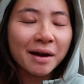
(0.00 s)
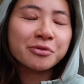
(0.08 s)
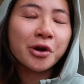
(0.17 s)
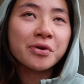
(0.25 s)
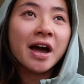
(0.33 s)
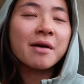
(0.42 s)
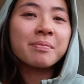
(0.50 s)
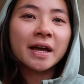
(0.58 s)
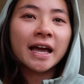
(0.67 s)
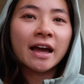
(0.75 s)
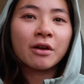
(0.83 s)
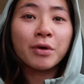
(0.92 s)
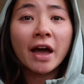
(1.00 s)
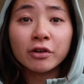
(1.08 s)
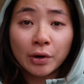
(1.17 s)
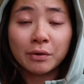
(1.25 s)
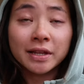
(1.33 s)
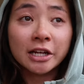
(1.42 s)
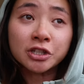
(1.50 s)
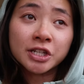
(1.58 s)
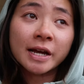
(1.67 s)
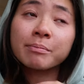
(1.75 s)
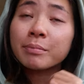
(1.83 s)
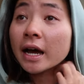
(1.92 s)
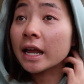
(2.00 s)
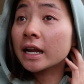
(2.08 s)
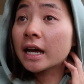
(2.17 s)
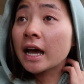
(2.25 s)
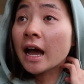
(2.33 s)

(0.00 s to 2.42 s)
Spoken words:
I'm grown up and we have a great relationship, but